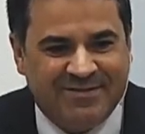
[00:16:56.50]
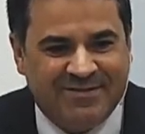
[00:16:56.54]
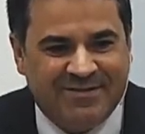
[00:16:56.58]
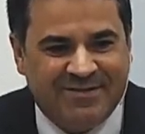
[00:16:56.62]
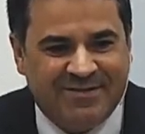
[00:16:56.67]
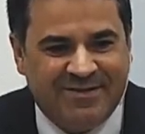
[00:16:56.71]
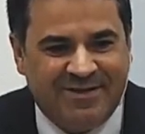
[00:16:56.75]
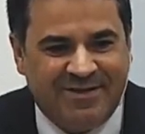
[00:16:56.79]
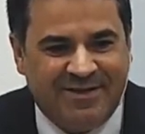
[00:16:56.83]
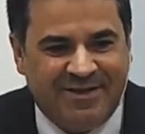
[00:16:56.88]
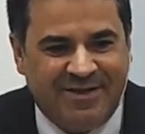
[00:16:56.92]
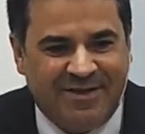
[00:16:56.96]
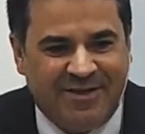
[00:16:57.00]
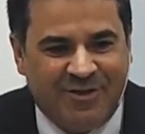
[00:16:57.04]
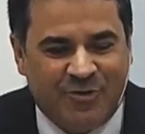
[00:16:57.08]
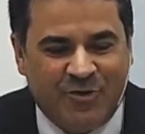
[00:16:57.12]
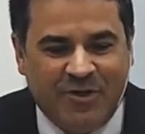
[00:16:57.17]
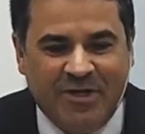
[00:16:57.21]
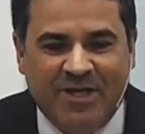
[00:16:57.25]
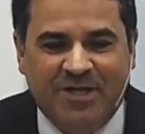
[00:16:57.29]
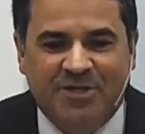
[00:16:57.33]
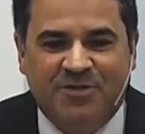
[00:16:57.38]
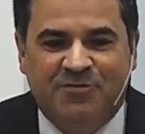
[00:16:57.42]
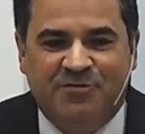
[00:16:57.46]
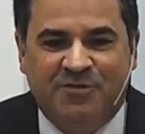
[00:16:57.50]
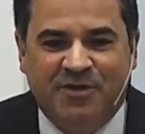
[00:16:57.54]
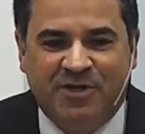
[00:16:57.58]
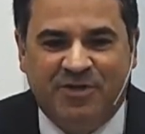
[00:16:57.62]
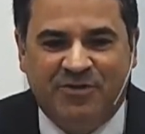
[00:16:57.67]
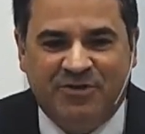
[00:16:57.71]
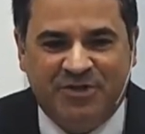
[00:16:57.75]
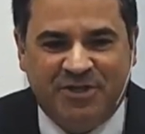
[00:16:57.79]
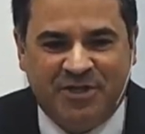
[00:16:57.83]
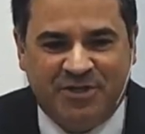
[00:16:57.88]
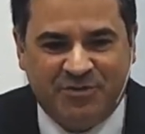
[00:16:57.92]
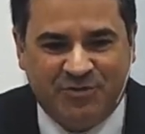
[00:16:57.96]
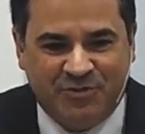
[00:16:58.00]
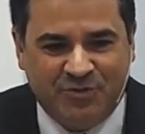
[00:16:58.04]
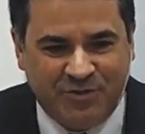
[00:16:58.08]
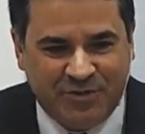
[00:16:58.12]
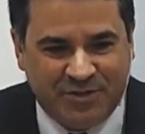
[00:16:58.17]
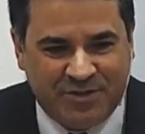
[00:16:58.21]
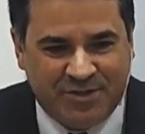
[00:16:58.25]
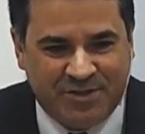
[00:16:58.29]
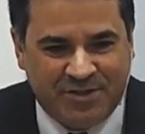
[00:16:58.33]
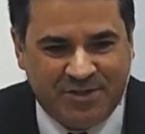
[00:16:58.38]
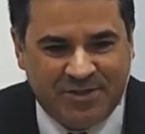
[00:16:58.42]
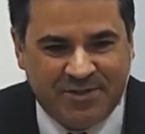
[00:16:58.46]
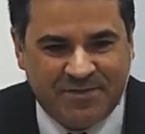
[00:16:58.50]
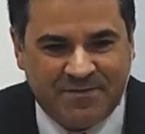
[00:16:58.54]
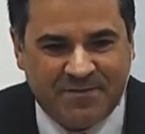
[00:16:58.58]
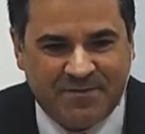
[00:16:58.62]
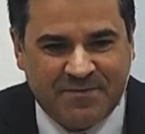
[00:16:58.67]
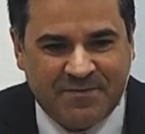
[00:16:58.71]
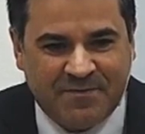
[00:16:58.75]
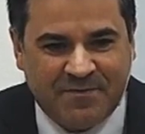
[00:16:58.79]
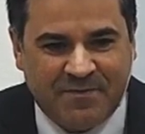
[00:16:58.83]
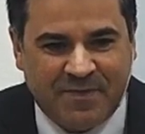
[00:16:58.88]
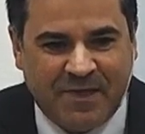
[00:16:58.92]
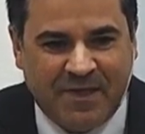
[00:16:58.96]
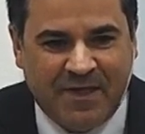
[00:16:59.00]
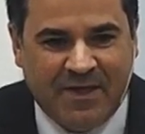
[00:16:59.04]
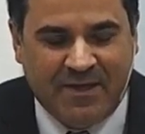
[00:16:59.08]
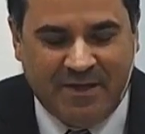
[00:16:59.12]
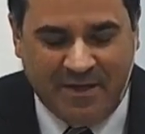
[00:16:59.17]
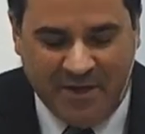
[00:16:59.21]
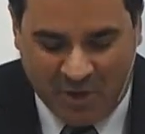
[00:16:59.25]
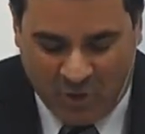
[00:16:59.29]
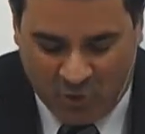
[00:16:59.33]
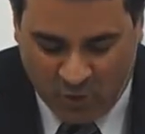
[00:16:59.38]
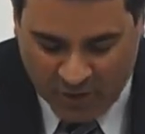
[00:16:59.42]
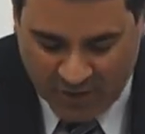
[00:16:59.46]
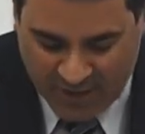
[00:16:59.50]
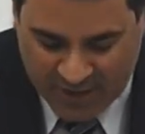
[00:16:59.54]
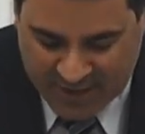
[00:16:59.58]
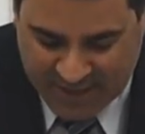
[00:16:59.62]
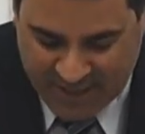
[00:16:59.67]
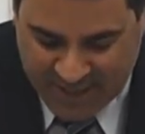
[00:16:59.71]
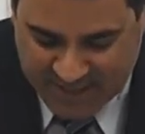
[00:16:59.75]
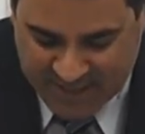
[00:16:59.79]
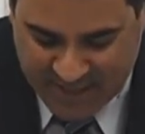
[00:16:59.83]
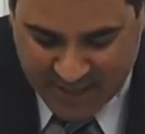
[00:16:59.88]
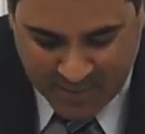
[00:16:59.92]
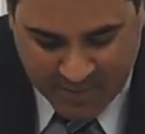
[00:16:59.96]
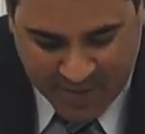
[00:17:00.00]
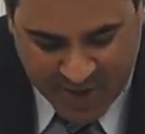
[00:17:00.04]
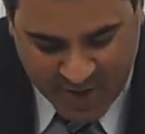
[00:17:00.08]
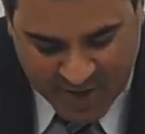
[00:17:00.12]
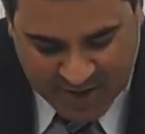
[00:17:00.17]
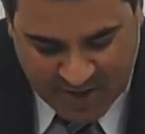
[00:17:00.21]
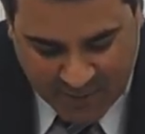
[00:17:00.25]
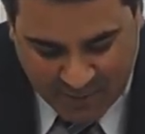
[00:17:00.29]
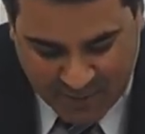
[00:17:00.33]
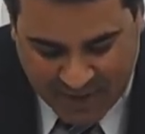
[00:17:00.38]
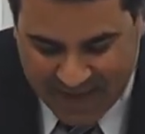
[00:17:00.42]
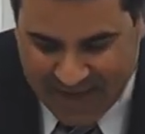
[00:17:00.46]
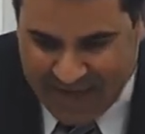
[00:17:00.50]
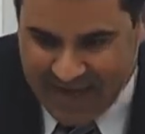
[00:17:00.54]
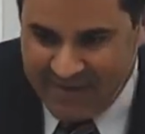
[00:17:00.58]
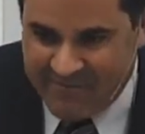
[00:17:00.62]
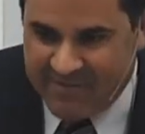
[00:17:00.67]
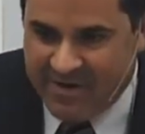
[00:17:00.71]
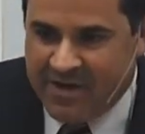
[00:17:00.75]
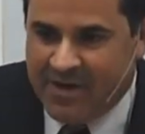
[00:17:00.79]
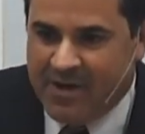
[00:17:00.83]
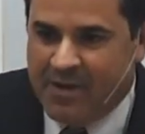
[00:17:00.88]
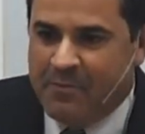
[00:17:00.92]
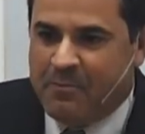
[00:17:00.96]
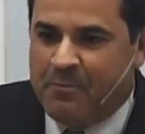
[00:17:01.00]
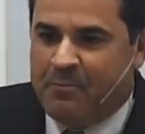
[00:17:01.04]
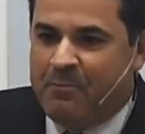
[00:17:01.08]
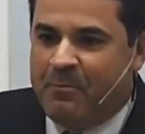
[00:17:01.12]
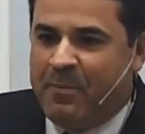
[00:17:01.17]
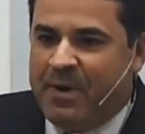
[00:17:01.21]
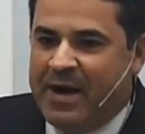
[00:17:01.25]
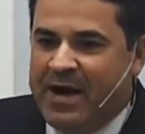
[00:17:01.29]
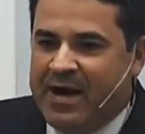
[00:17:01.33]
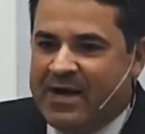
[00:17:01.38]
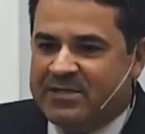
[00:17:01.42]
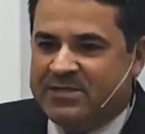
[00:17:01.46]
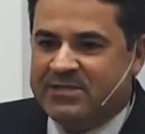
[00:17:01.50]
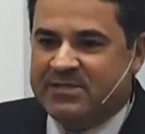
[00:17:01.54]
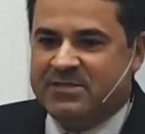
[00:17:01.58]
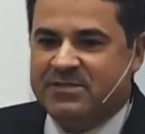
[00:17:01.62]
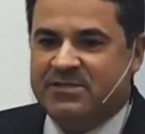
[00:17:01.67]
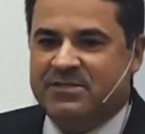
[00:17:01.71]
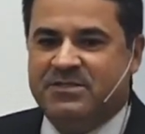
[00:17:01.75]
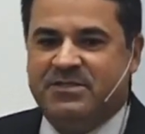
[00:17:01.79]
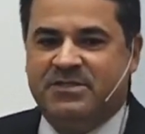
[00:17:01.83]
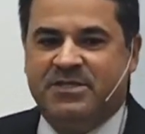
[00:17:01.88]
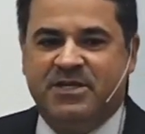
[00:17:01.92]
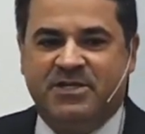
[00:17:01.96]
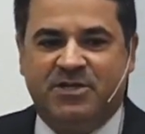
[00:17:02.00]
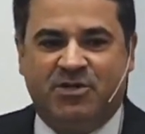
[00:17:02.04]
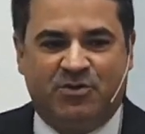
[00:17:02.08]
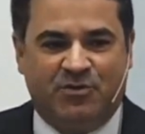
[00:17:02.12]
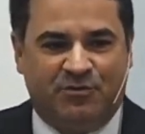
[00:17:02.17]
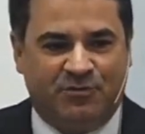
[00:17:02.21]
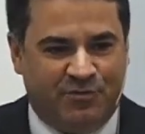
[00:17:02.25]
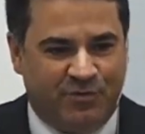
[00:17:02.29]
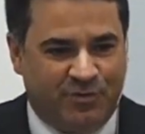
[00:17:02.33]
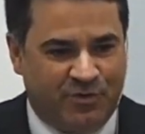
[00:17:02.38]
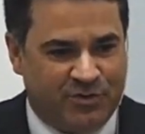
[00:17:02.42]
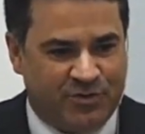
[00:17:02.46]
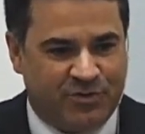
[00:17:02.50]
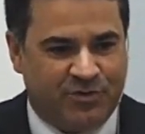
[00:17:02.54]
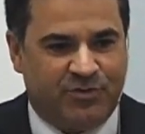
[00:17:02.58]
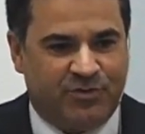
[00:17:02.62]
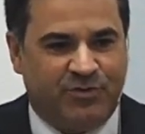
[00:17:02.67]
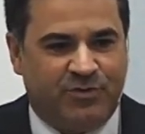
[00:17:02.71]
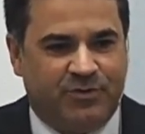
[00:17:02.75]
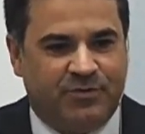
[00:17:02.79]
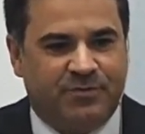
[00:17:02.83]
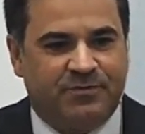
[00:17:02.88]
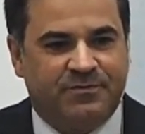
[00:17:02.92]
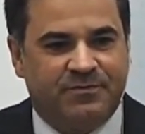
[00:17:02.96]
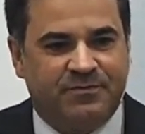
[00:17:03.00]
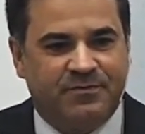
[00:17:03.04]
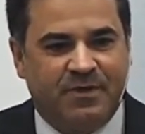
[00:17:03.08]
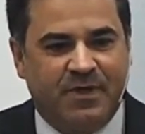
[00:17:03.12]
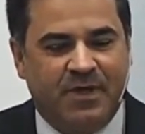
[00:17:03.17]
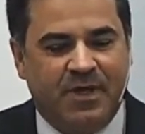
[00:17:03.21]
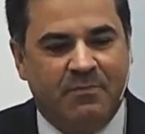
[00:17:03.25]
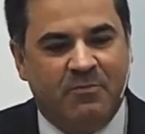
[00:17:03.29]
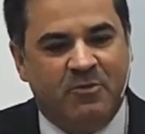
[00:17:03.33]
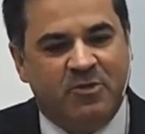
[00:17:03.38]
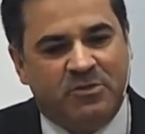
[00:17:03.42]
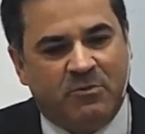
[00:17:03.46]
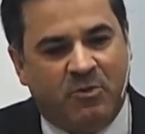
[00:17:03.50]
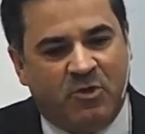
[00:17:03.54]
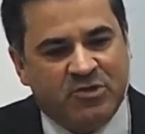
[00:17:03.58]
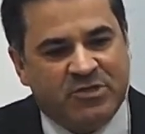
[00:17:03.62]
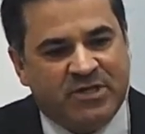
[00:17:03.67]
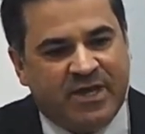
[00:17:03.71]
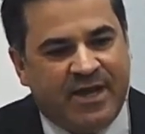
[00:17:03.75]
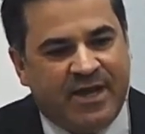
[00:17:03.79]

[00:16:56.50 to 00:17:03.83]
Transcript: the face of those men when they saw Jesus. And they received this word Peace be with